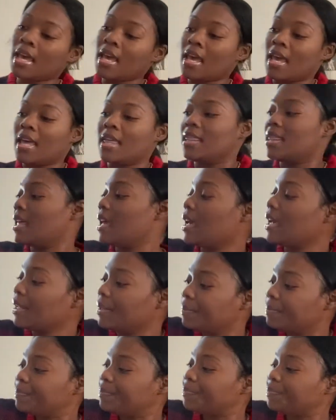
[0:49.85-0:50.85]
And
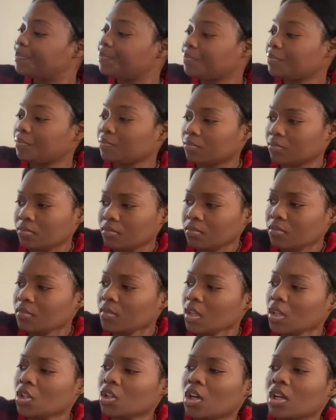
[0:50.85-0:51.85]
then
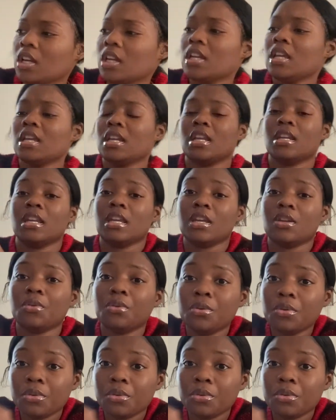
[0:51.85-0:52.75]
you're going to need a needle.